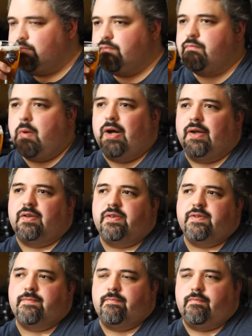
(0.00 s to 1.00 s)

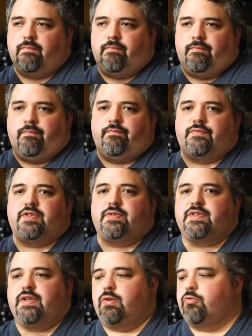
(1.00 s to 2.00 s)
Mild, so
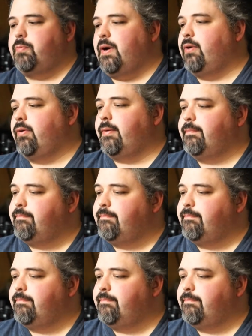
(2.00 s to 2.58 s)
it's not overpowering.